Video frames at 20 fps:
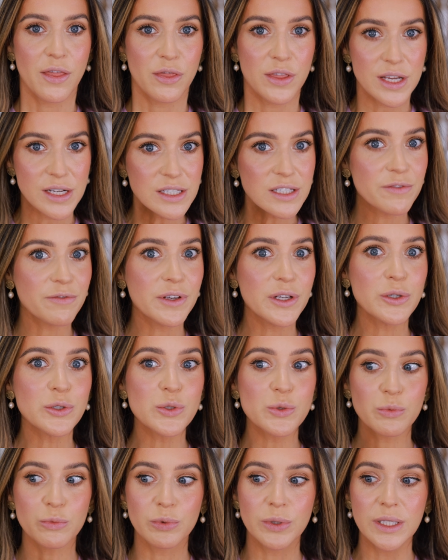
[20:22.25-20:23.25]
This
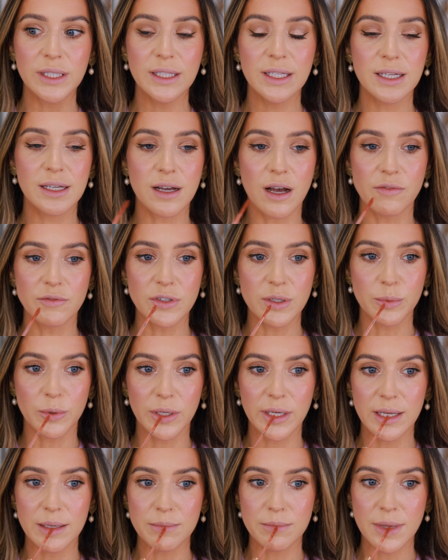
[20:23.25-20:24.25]
feels really comfortable.
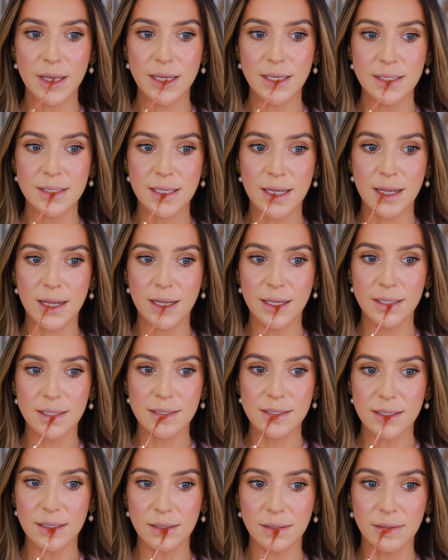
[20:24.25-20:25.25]
It
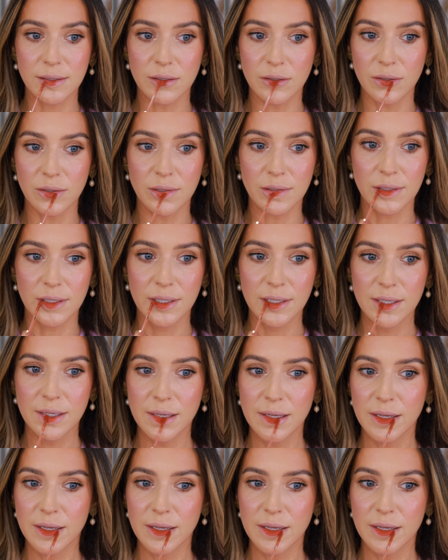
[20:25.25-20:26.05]
maintains a little